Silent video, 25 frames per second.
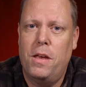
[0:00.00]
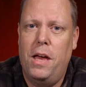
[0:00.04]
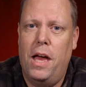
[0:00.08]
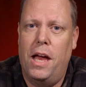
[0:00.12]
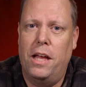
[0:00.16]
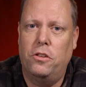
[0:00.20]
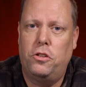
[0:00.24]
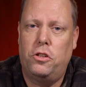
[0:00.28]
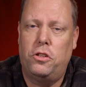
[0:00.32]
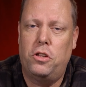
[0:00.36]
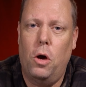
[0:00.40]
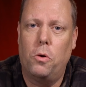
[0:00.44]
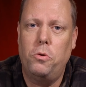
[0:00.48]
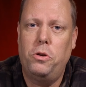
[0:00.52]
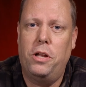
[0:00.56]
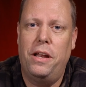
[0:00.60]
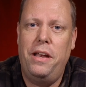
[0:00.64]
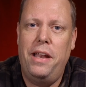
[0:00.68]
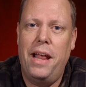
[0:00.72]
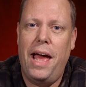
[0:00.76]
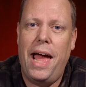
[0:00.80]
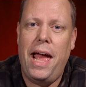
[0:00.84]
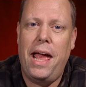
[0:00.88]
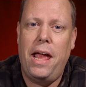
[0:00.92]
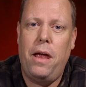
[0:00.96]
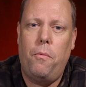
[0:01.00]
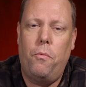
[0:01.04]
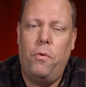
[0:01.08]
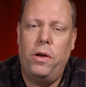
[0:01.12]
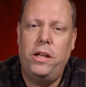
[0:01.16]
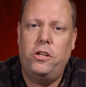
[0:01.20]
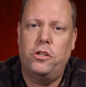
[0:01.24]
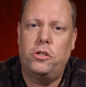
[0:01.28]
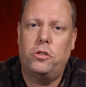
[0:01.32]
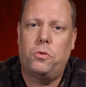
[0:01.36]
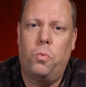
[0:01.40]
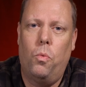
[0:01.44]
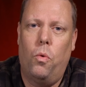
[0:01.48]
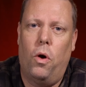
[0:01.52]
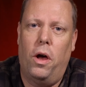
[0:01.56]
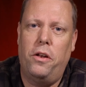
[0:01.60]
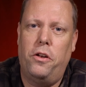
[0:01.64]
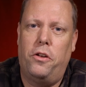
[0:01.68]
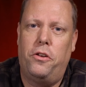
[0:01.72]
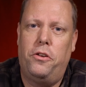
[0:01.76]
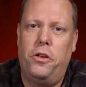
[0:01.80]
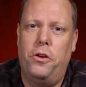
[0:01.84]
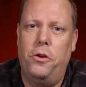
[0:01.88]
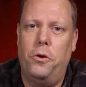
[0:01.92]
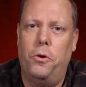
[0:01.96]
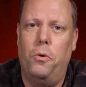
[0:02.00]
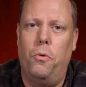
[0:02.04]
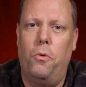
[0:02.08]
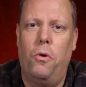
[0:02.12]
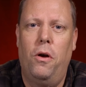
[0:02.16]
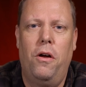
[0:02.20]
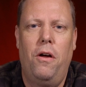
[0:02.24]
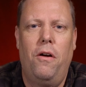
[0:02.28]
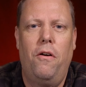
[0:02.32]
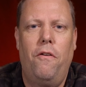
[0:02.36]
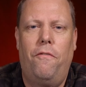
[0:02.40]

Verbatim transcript: And so today we just want to